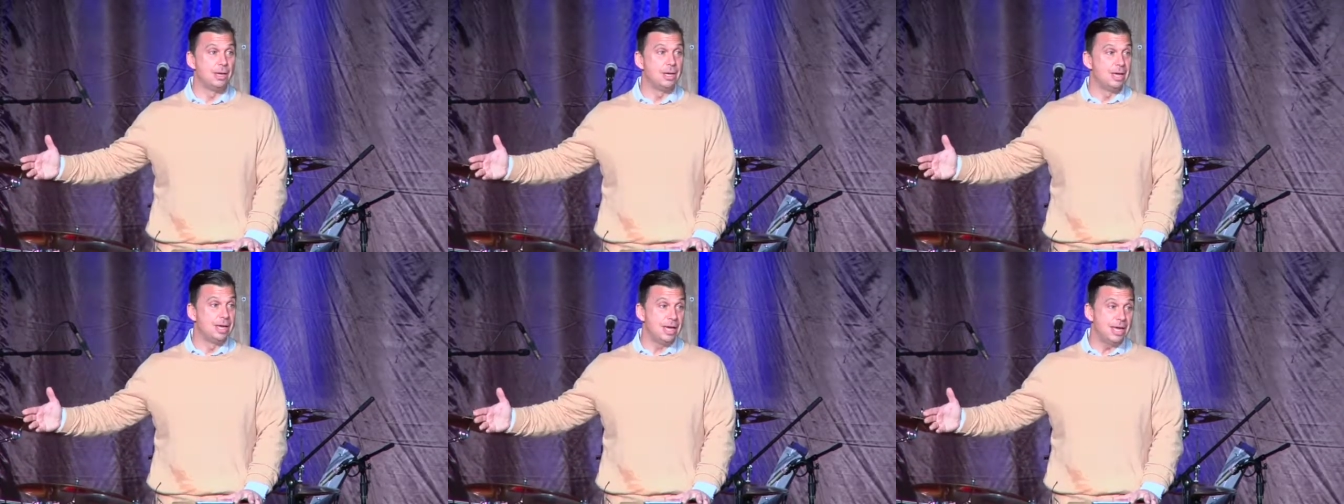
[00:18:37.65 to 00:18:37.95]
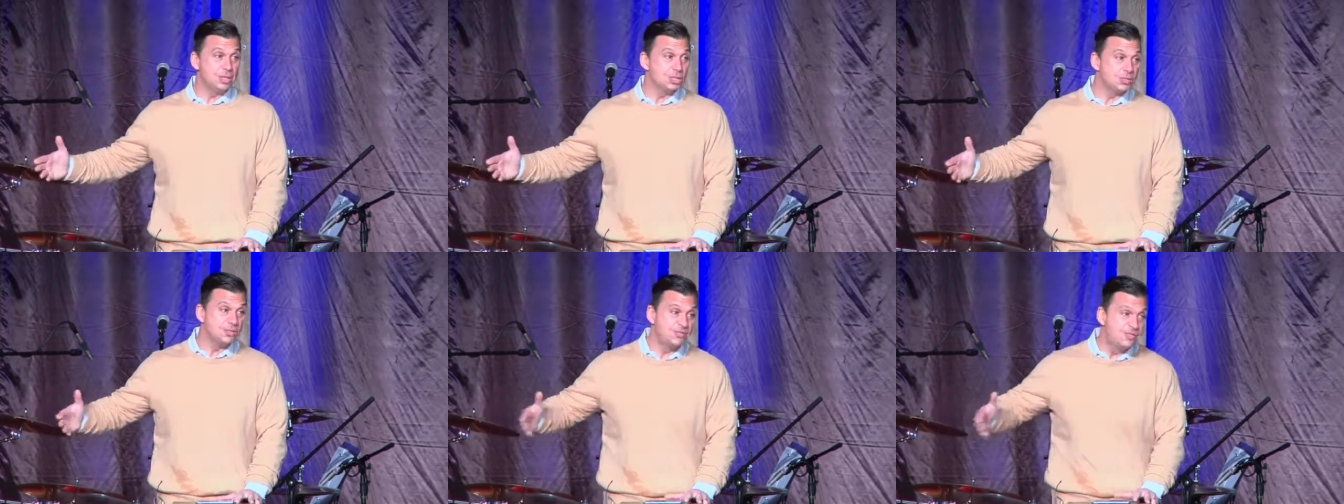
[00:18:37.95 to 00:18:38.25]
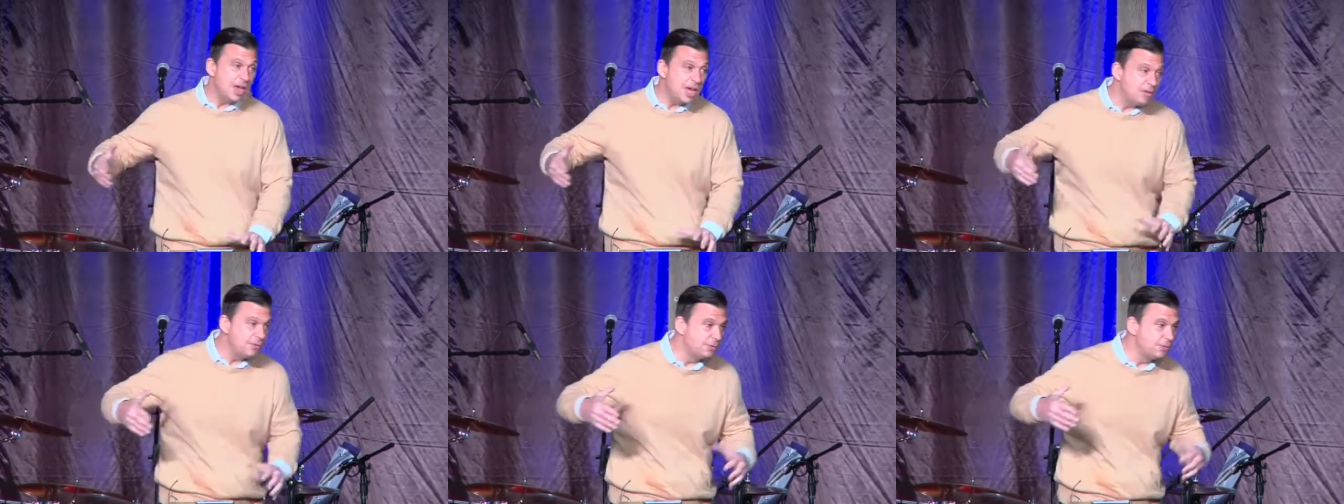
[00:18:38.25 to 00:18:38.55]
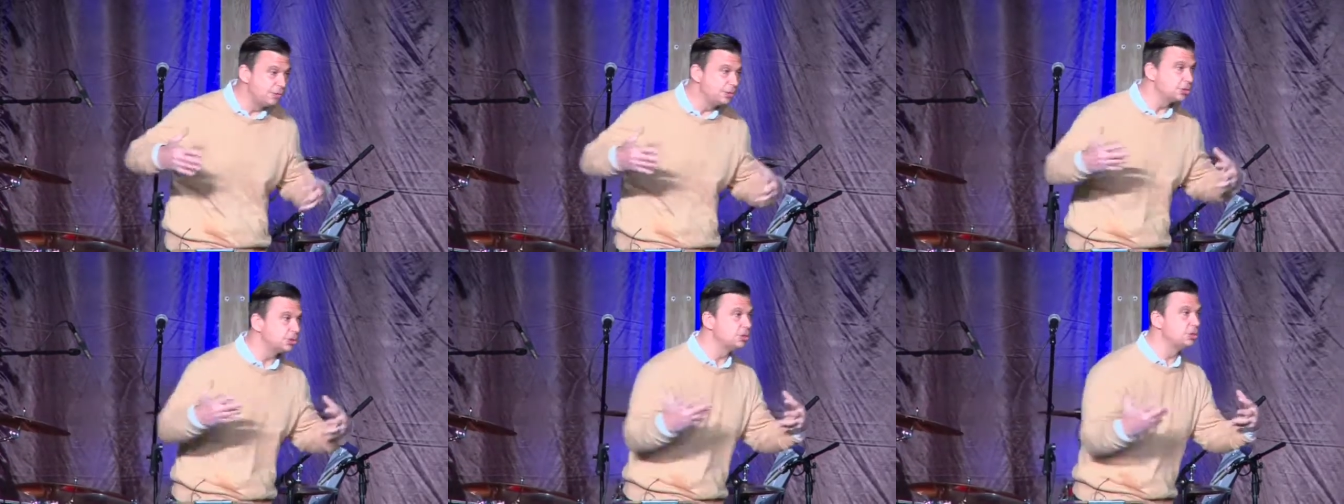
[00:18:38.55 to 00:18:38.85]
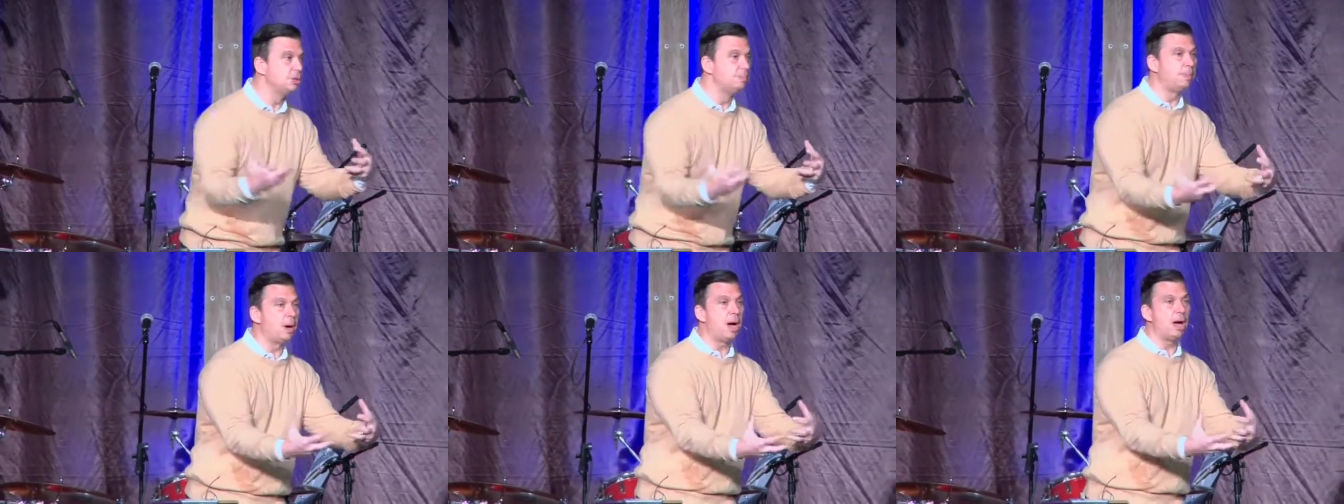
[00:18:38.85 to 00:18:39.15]
It's faithfulness to the
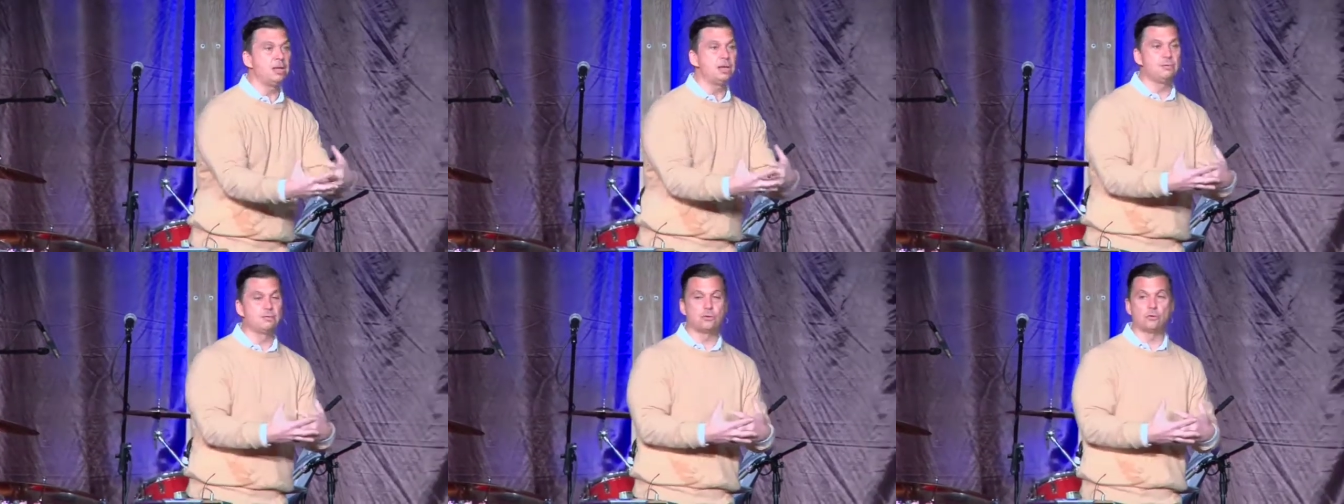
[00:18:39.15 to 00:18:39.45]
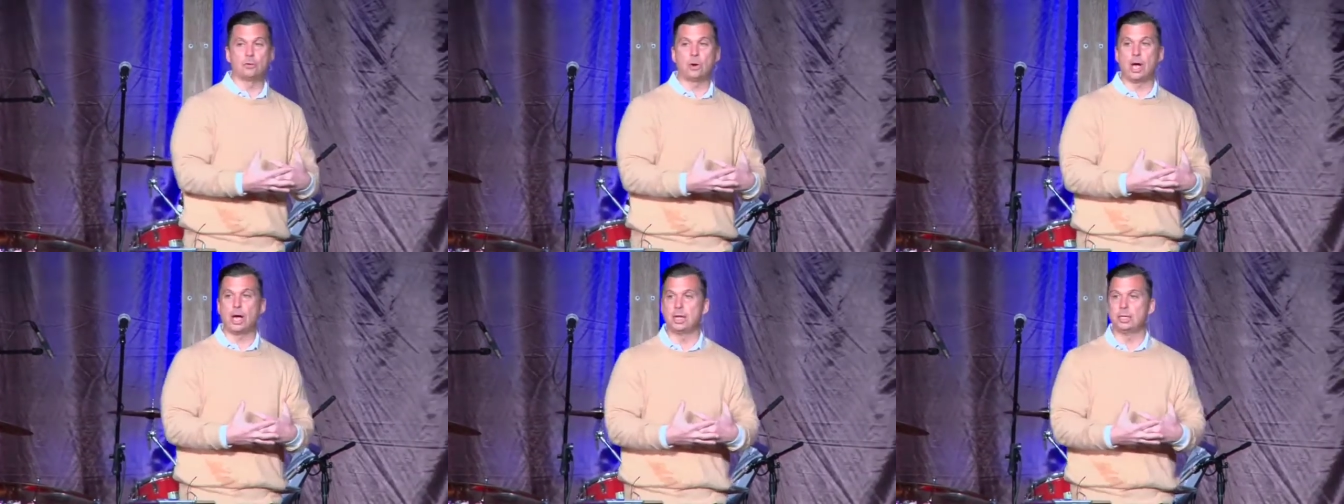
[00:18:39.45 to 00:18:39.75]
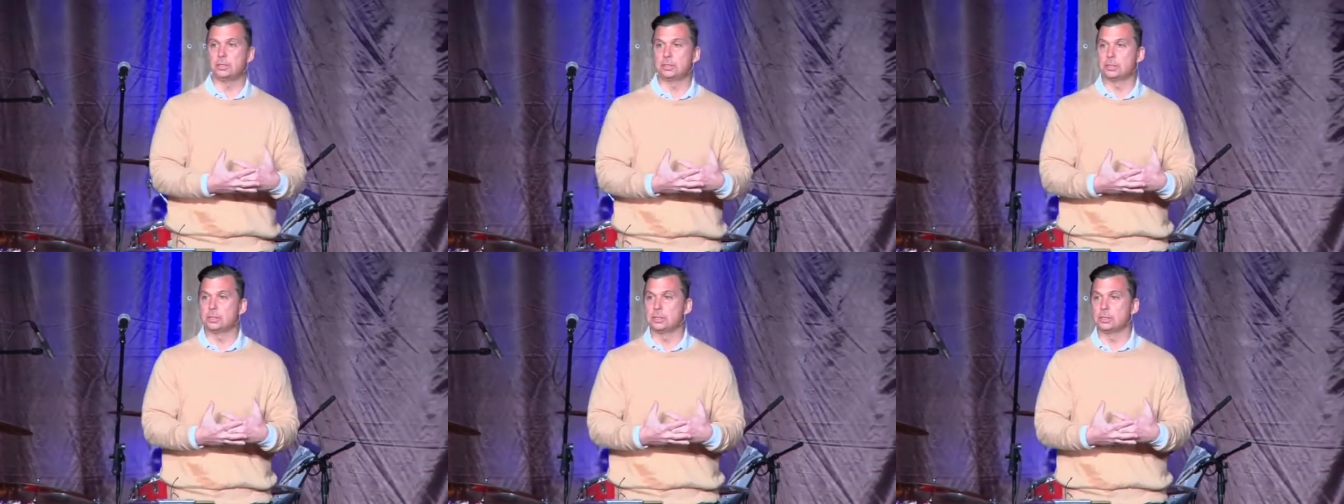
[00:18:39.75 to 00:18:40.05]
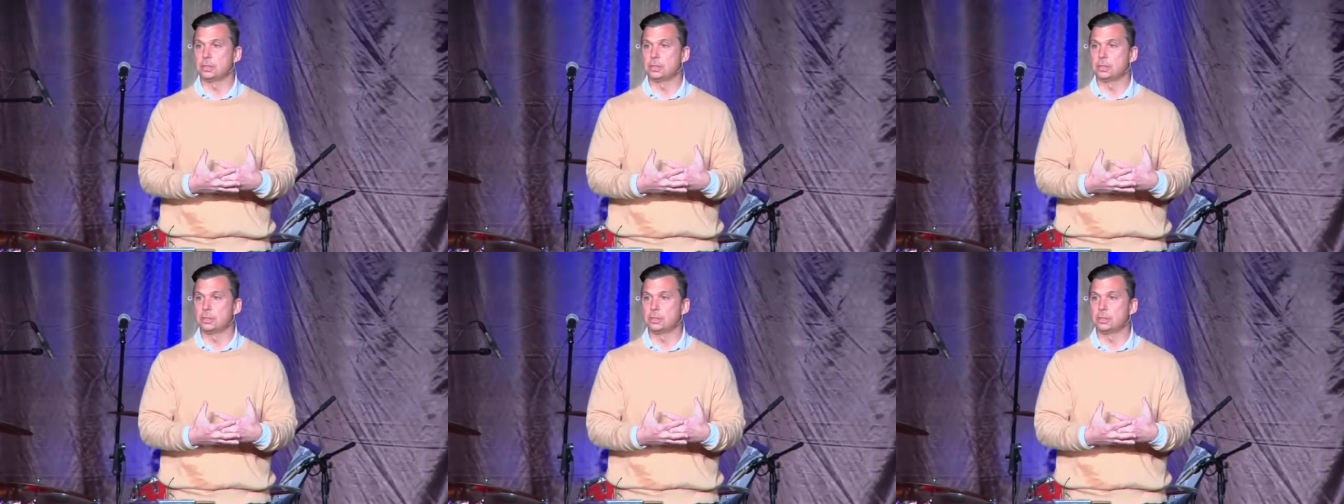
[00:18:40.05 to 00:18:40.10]
body of Christ.